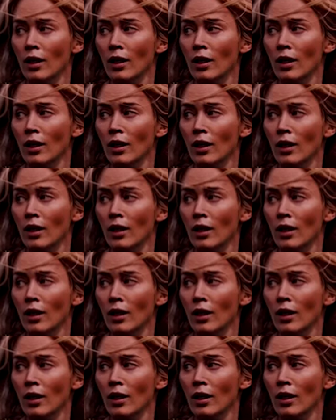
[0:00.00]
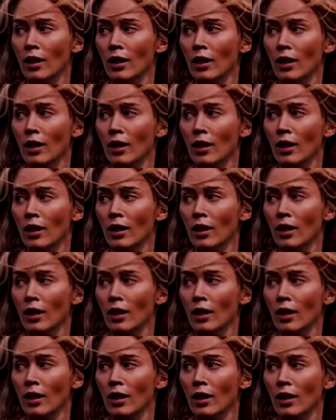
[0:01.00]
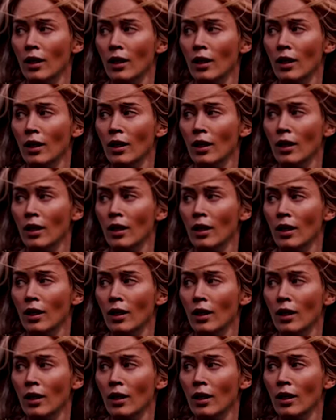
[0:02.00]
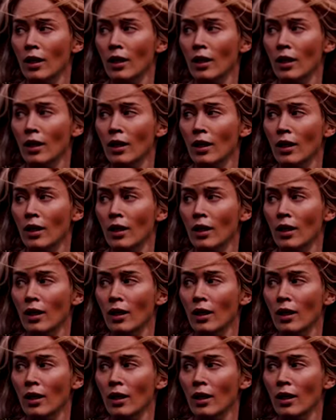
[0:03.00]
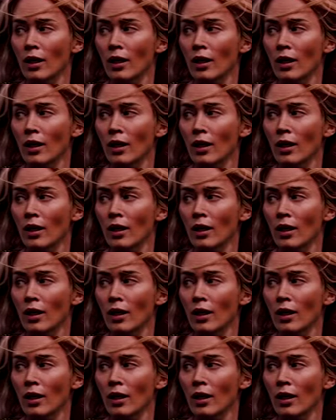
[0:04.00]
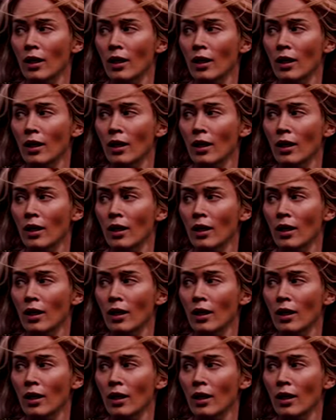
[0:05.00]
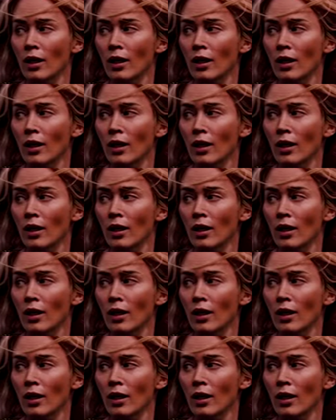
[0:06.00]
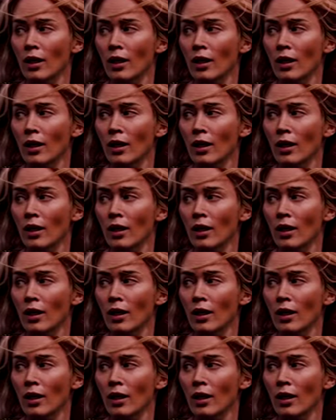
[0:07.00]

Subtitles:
This person isn't speaking.